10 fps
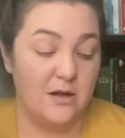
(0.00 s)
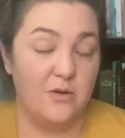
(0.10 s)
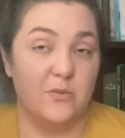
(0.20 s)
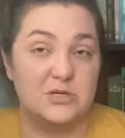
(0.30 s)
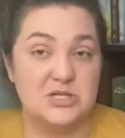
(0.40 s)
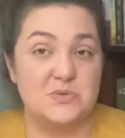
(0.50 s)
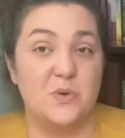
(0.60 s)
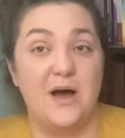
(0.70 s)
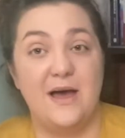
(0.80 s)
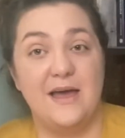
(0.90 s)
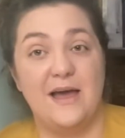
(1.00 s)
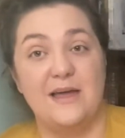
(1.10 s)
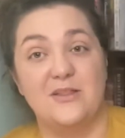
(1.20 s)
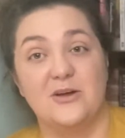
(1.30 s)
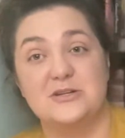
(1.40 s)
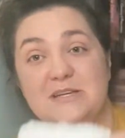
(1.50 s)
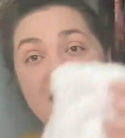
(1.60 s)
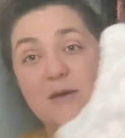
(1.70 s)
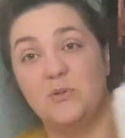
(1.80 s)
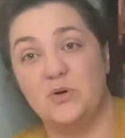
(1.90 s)
which is why I learned to
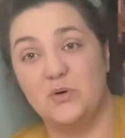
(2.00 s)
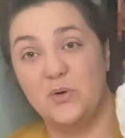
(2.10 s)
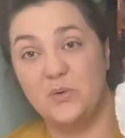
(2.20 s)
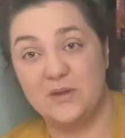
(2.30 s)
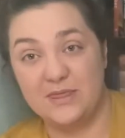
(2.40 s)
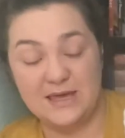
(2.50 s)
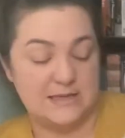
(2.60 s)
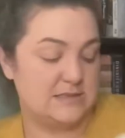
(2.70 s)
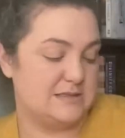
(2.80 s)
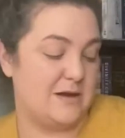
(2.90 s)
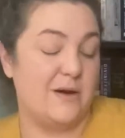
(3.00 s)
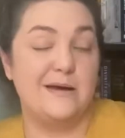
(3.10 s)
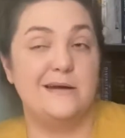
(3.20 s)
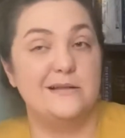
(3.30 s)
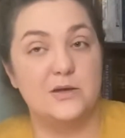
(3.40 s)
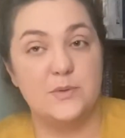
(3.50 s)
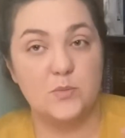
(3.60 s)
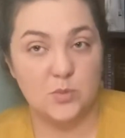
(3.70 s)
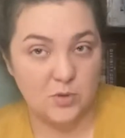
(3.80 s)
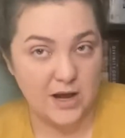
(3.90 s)
cable these. Now I need a little bit
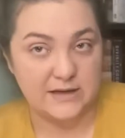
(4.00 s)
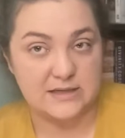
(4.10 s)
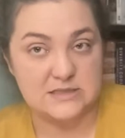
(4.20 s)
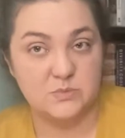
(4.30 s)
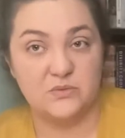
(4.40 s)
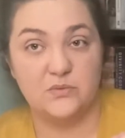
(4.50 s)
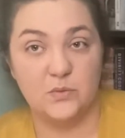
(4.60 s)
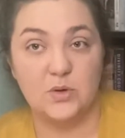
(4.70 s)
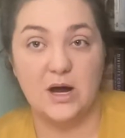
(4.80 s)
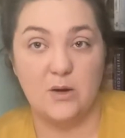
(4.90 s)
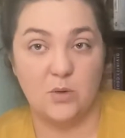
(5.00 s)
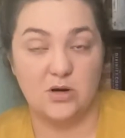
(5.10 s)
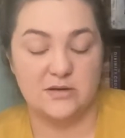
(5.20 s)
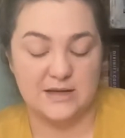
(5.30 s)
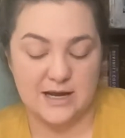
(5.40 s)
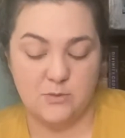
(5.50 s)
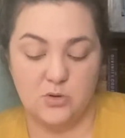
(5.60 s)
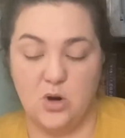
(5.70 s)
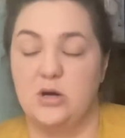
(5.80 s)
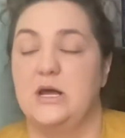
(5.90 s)
more practice before I work on that cable
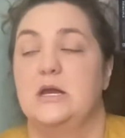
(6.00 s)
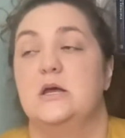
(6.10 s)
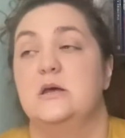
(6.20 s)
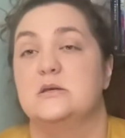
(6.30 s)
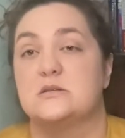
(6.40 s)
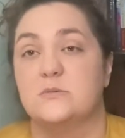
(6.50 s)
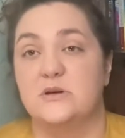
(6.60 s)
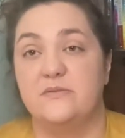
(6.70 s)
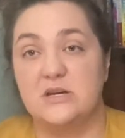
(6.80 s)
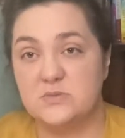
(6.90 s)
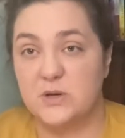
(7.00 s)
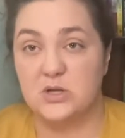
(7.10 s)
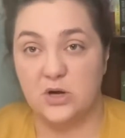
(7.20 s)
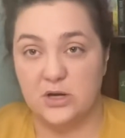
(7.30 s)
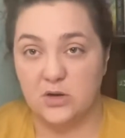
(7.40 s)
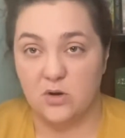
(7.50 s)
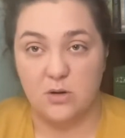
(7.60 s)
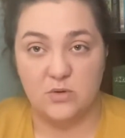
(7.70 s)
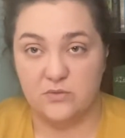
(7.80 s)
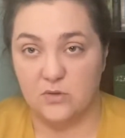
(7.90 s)
cardigan. So I want to finish my Claudia crop
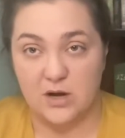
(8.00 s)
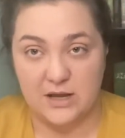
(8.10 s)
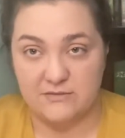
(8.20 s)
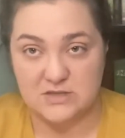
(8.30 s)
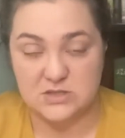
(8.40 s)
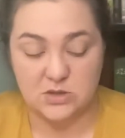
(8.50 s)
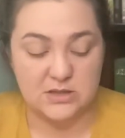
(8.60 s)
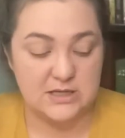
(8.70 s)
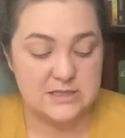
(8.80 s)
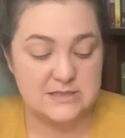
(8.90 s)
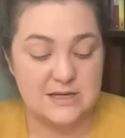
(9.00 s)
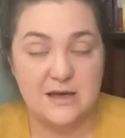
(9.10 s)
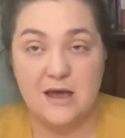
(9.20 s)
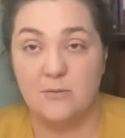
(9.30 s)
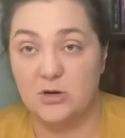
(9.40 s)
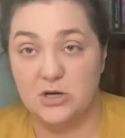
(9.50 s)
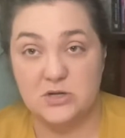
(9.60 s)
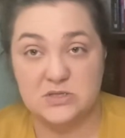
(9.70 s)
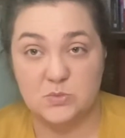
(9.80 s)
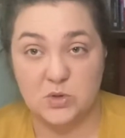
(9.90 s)
before I even start this. I'm going to do
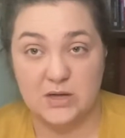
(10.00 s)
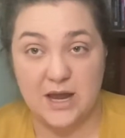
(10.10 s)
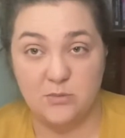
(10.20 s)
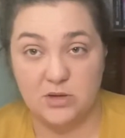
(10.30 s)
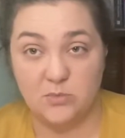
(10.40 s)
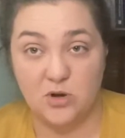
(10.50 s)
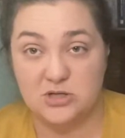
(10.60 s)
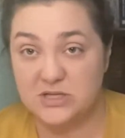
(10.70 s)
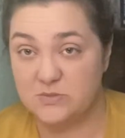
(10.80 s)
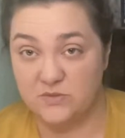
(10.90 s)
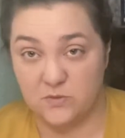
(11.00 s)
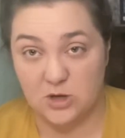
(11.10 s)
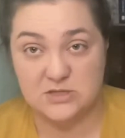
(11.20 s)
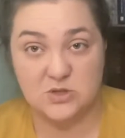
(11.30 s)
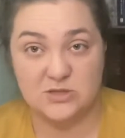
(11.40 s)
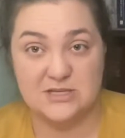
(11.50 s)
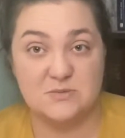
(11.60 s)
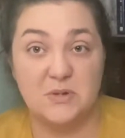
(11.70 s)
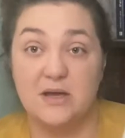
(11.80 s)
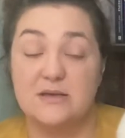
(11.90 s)
some more cabling projects before I start this
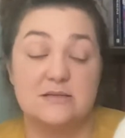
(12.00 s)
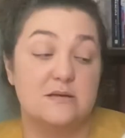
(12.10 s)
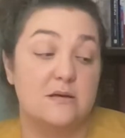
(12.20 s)
because,